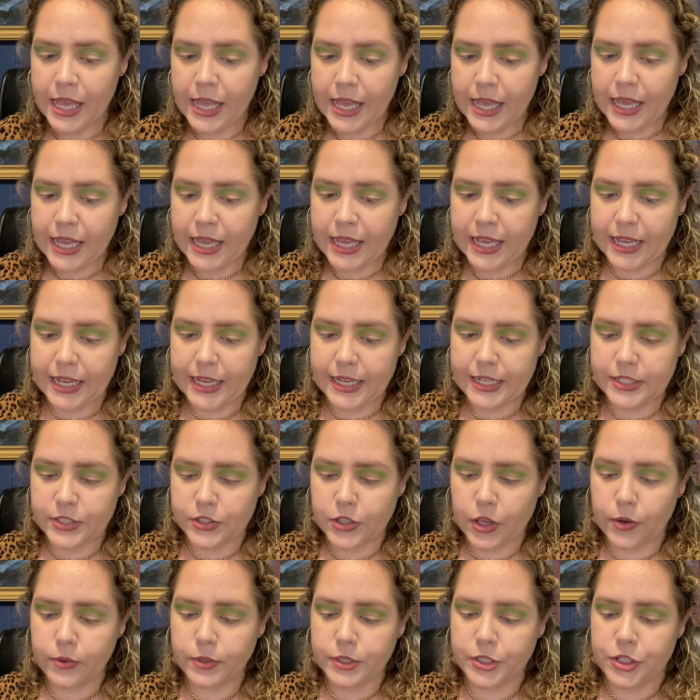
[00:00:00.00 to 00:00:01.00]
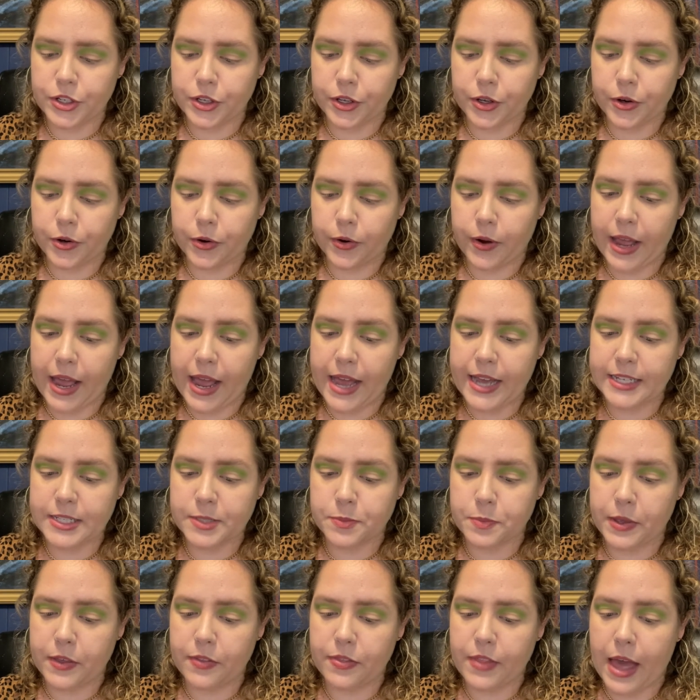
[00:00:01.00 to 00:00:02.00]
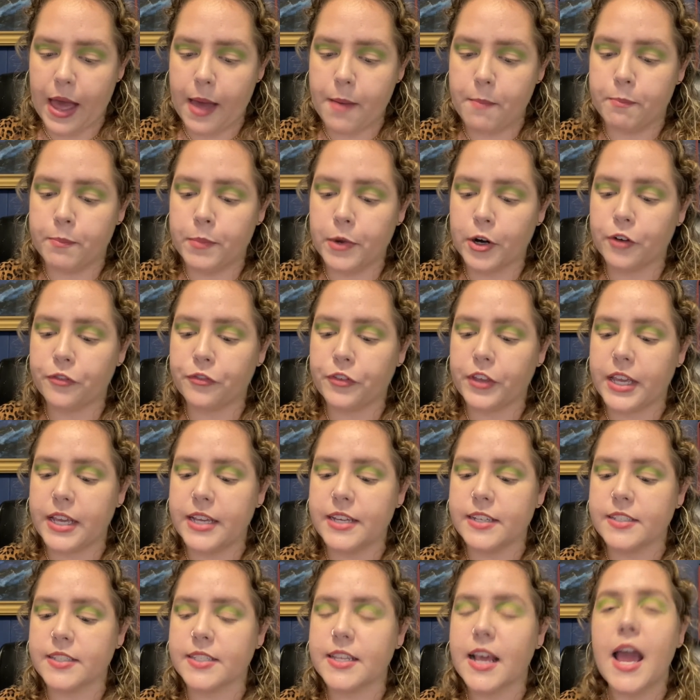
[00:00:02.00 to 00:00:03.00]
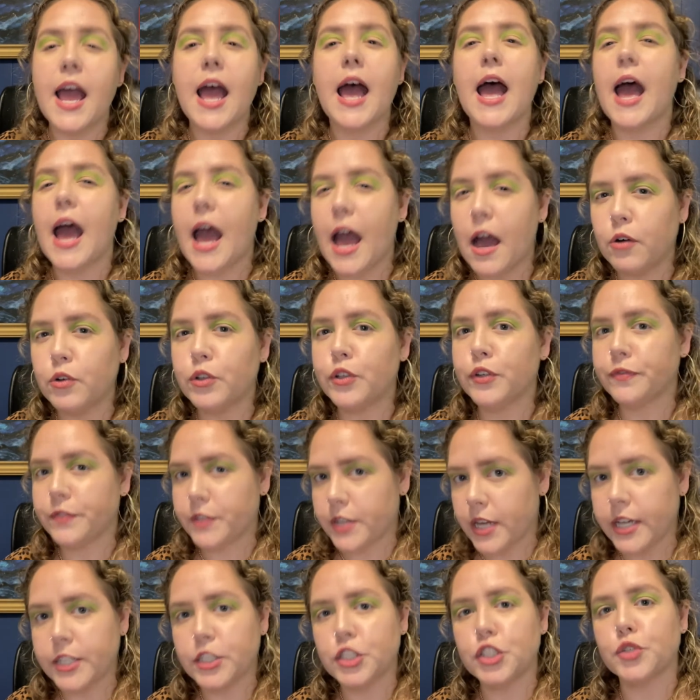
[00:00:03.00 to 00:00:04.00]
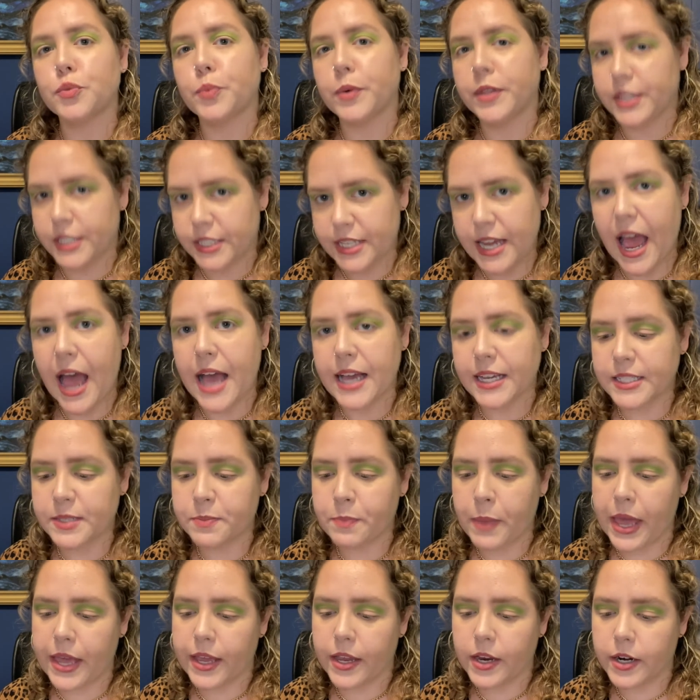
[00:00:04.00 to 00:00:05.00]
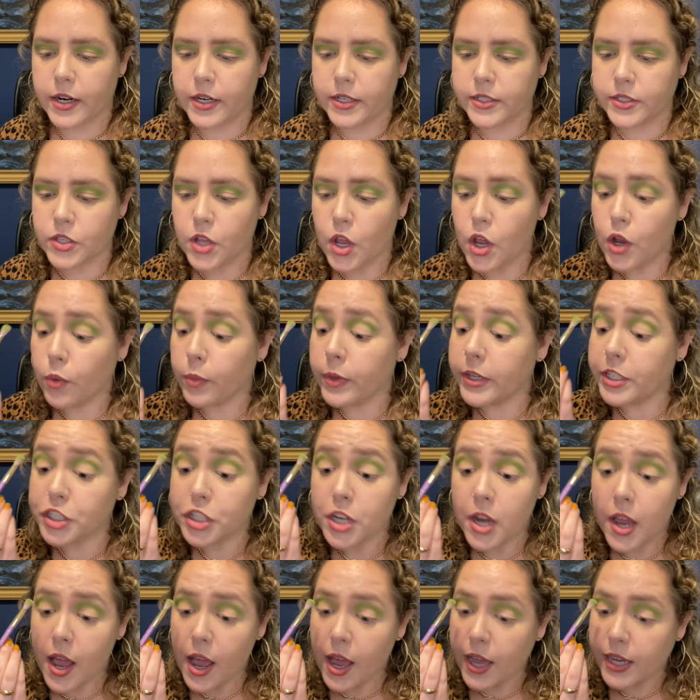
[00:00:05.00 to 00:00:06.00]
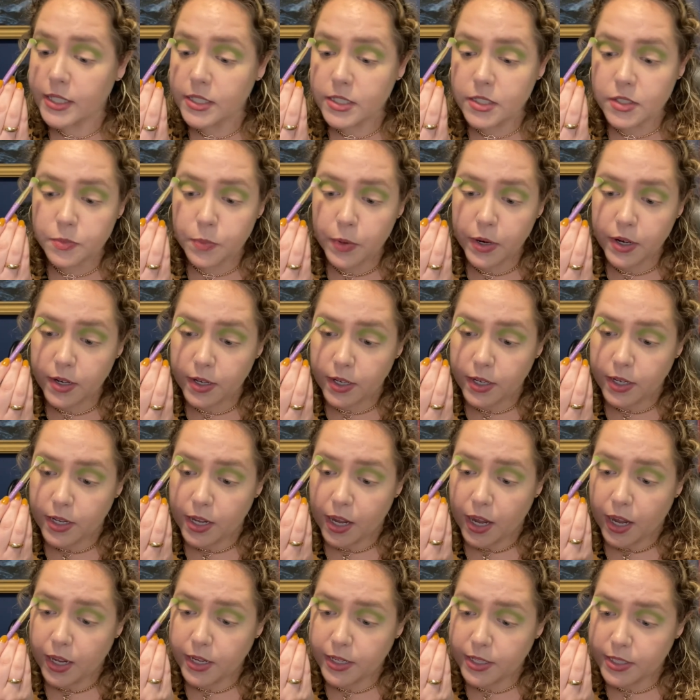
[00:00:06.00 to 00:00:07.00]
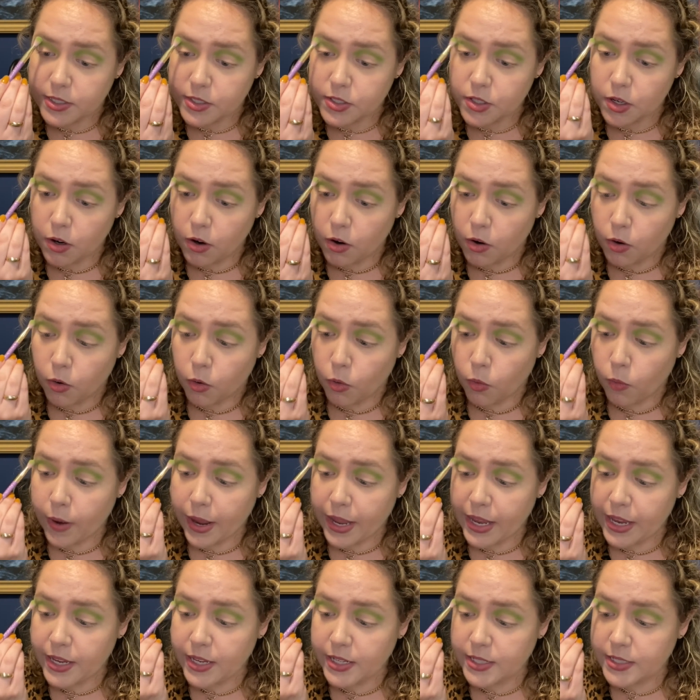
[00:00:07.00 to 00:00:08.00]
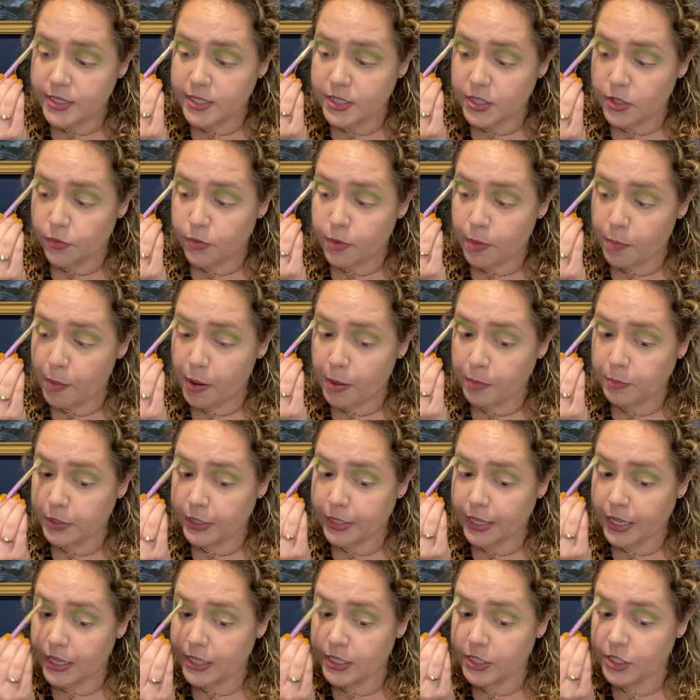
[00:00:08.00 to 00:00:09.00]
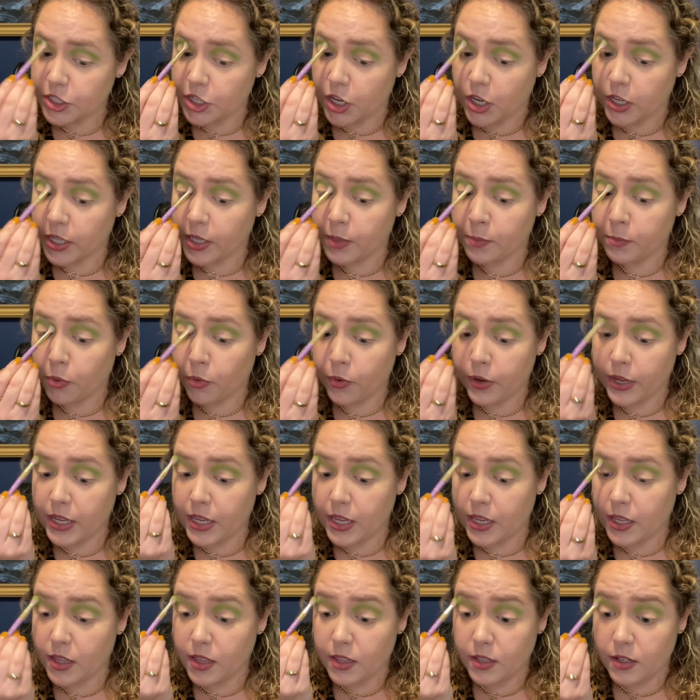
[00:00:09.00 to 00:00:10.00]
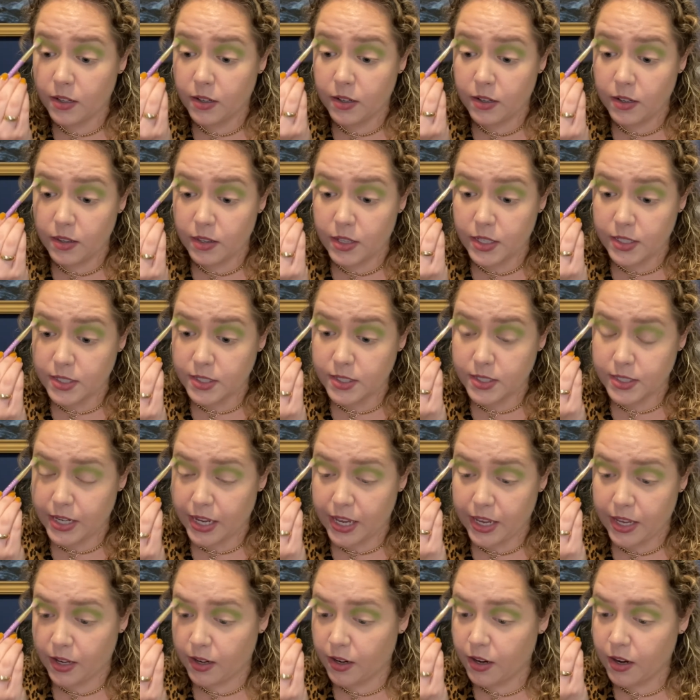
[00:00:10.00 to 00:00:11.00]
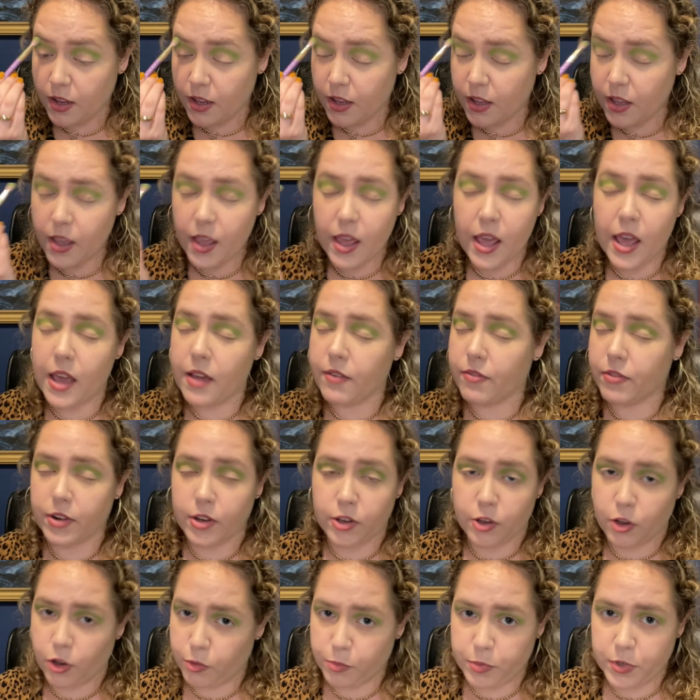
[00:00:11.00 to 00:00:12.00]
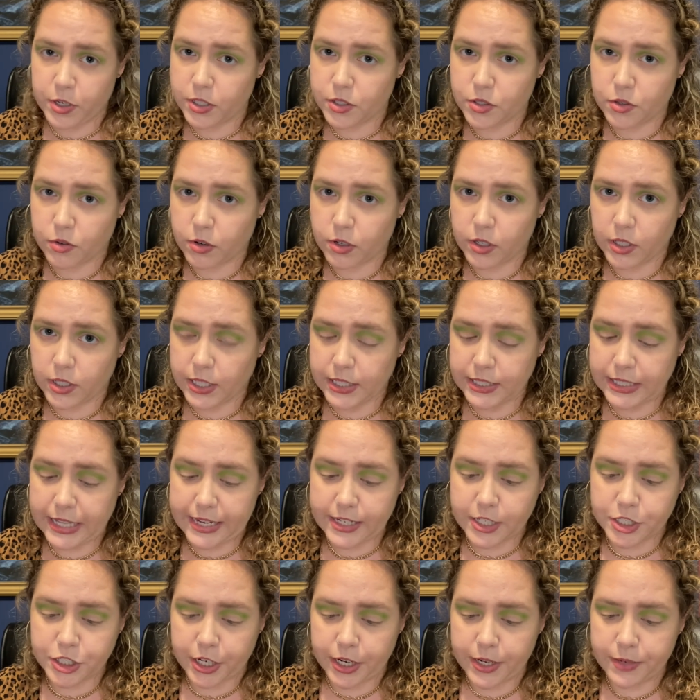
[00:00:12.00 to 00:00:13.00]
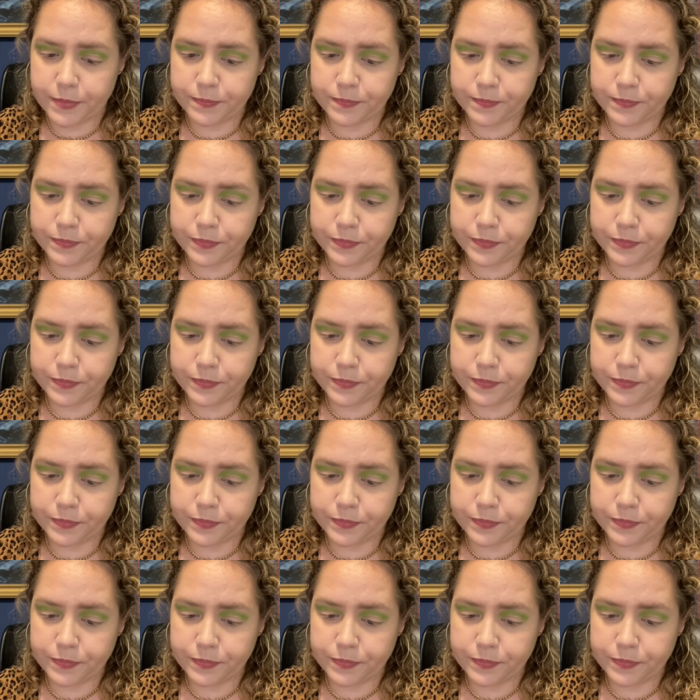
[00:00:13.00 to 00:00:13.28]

His go-to has been that Murphy is out of touch with taxpayers, which I swear to God is always the Republican talking point in this state every gubernatorial election.